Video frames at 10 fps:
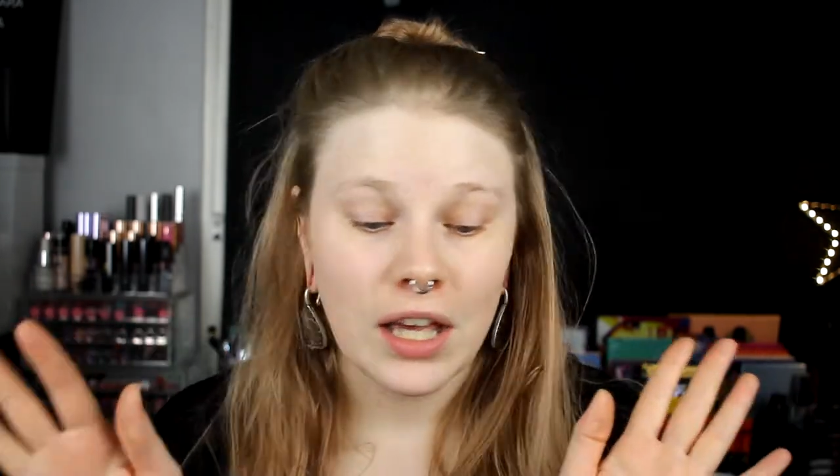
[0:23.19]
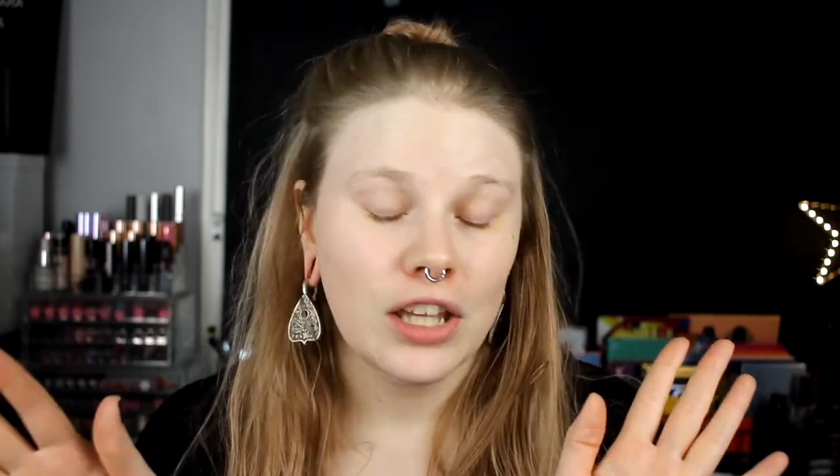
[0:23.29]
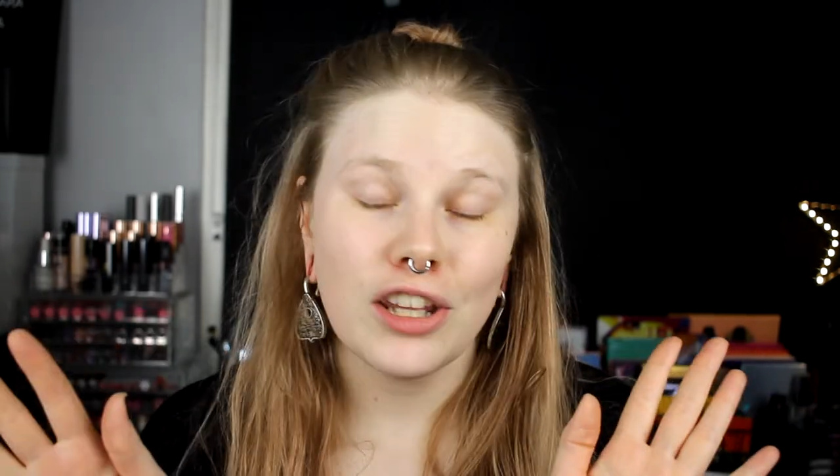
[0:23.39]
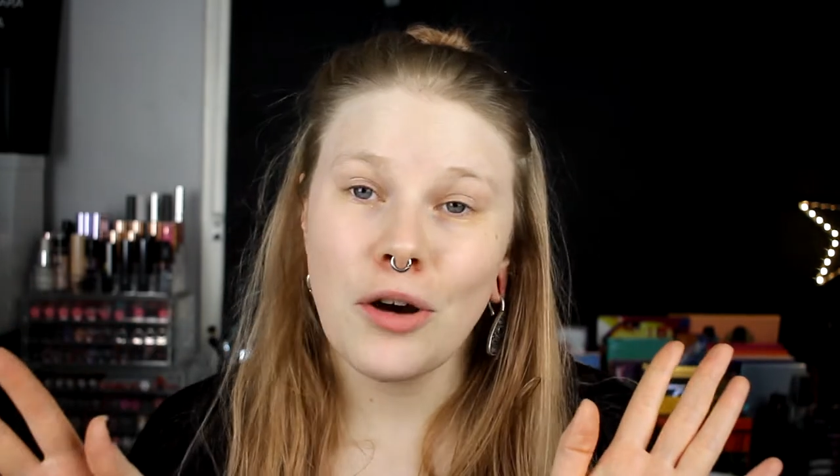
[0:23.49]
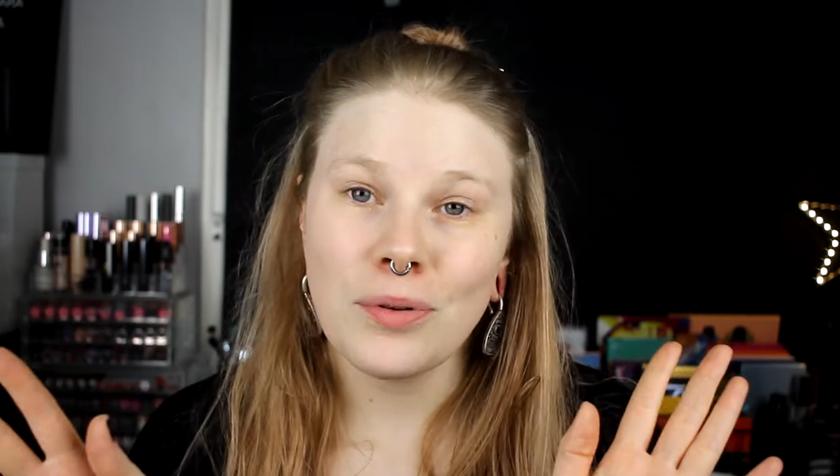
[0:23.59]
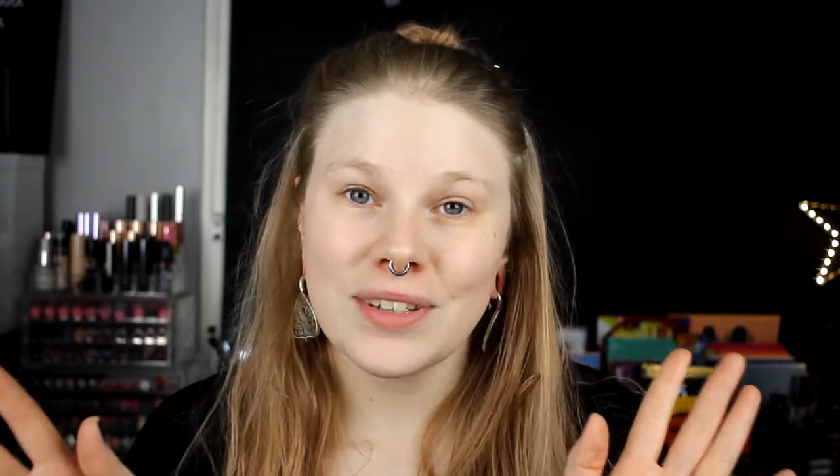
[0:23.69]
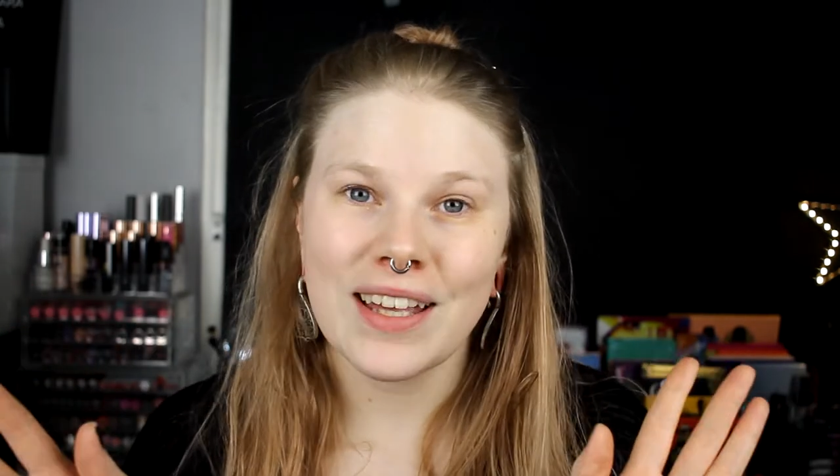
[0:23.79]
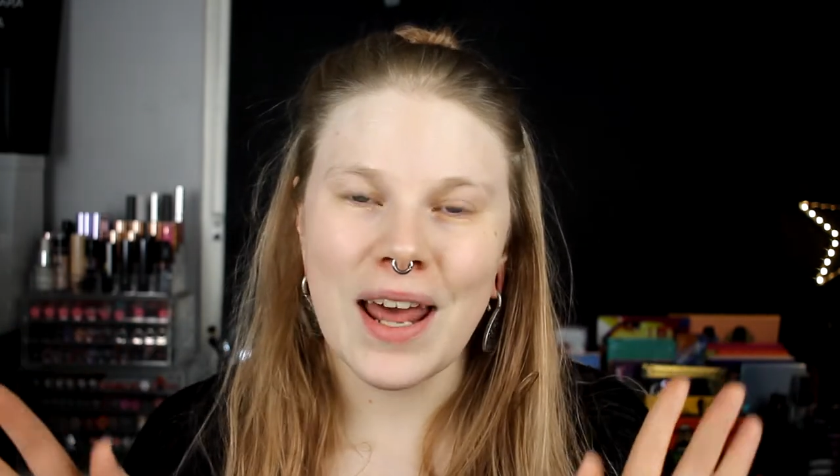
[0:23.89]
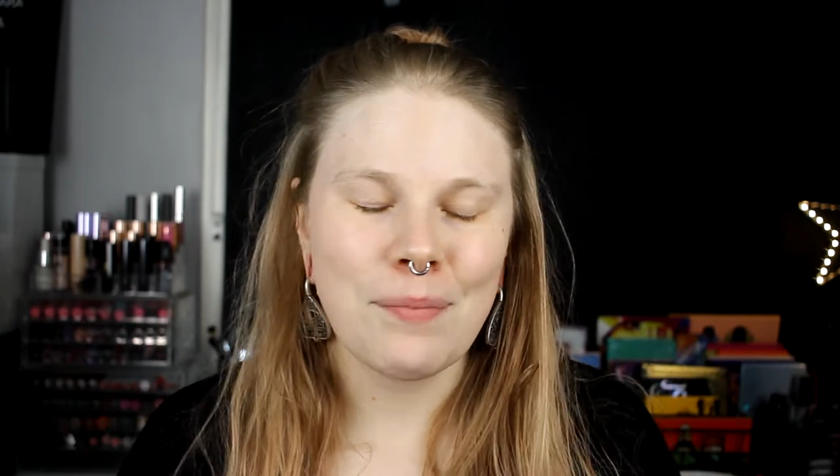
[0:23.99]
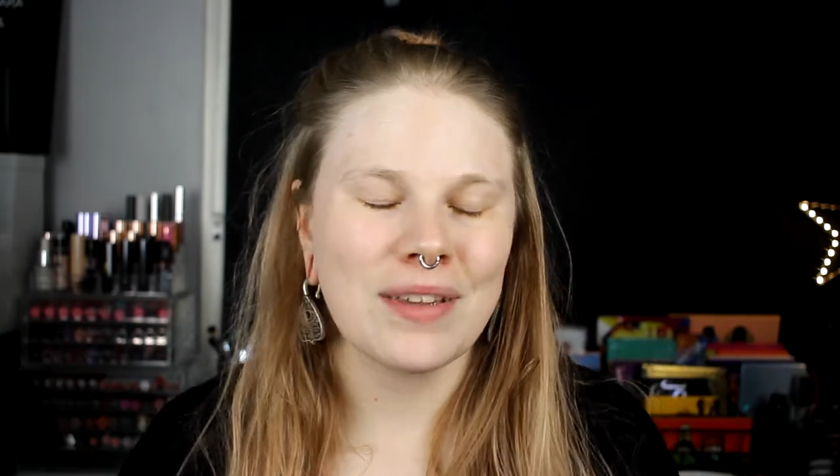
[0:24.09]
you know what
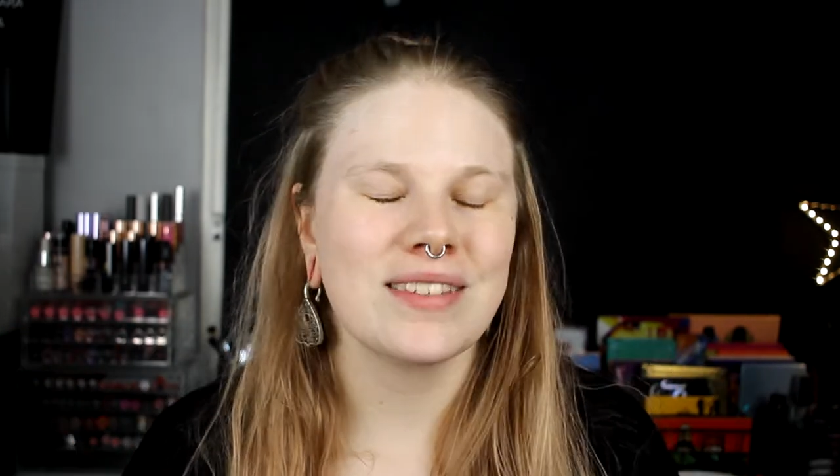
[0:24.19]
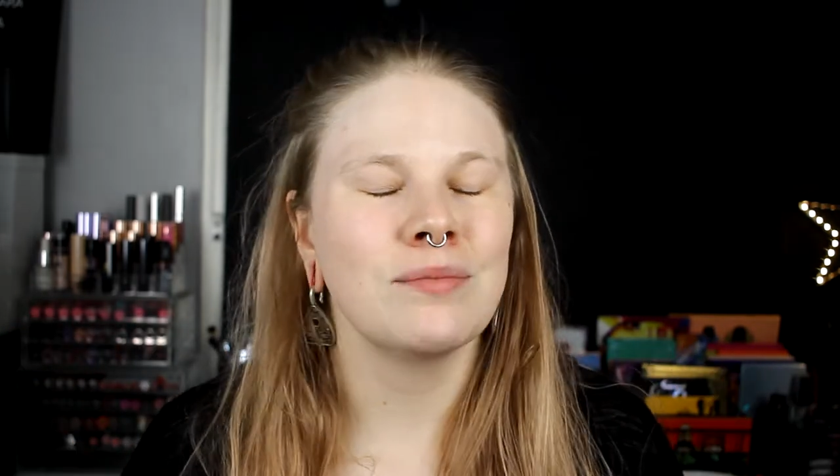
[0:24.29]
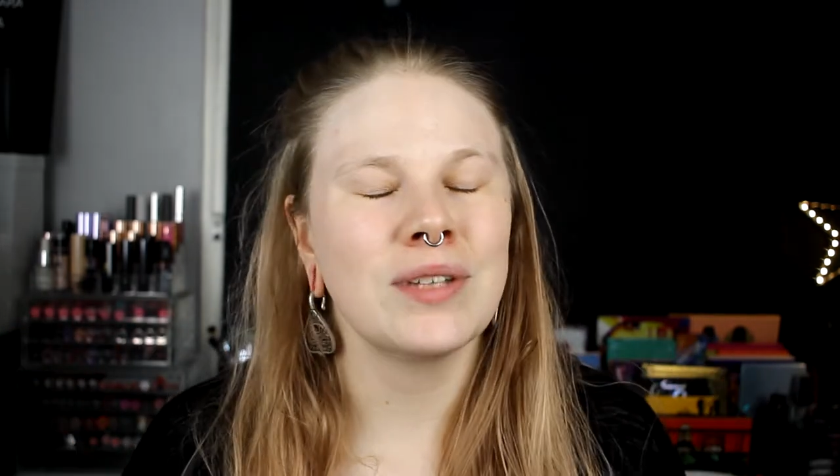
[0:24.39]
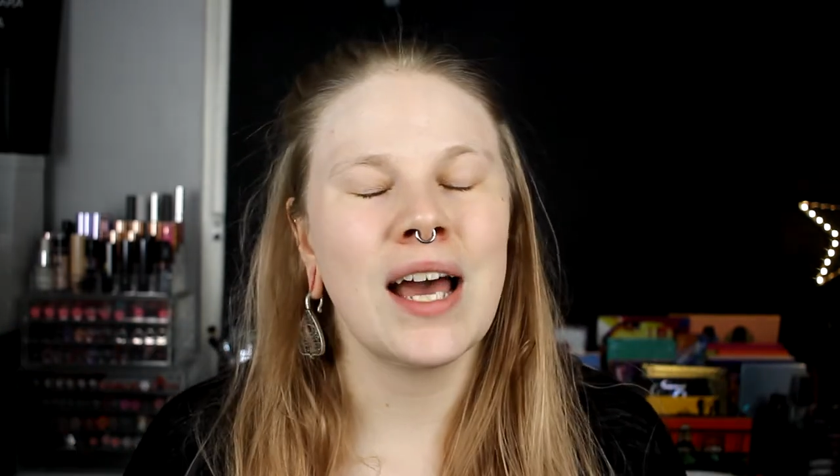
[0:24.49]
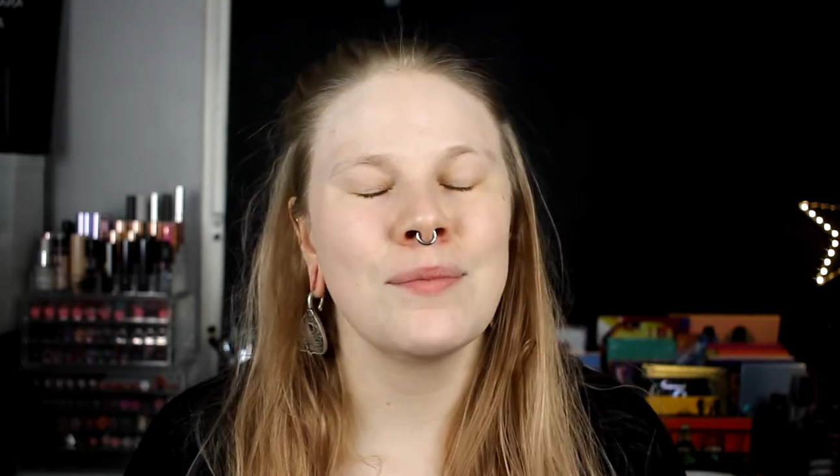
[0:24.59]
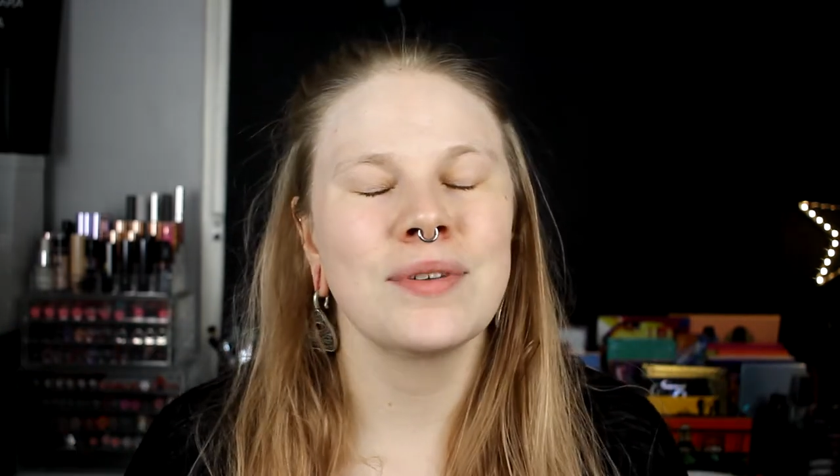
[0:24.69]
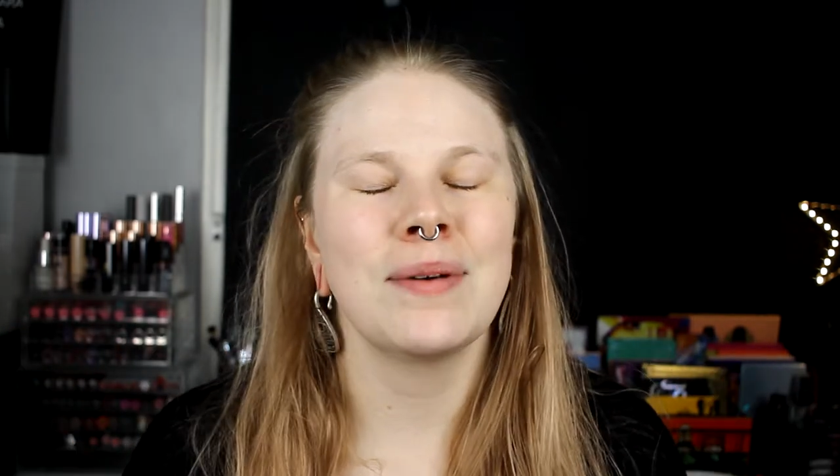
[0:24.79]
can happen sometimes,